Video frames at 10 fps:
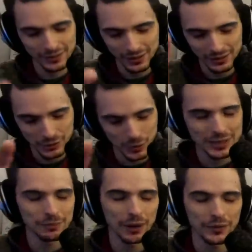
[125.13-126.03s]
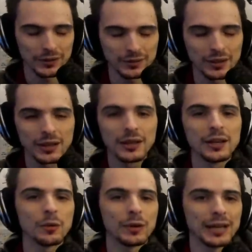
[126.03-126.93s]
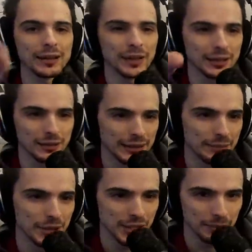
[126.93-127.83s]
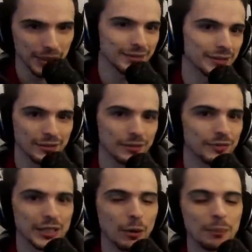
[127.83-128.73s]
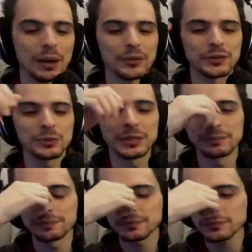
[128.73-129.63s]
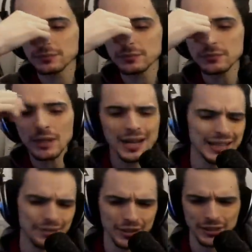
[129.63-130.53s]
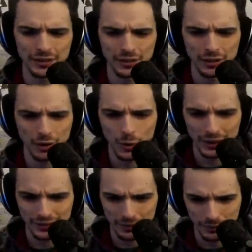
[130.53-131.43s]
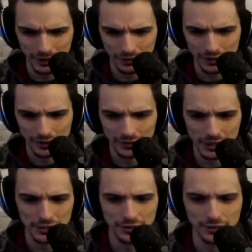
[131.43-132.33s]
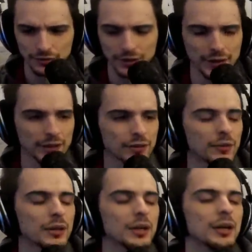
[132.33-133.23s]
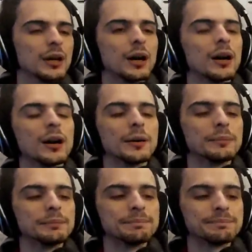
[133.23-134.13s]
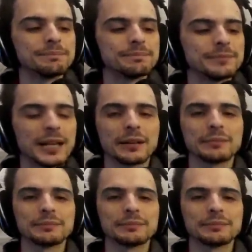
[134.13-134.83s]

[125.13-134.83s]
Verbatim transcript: uh, tweet about this where he had like a little image, and I'm guessing this is a video about the tweet. I gave it like a, a quick skim, like the uh, sections and stuff like that. So, um, yeah,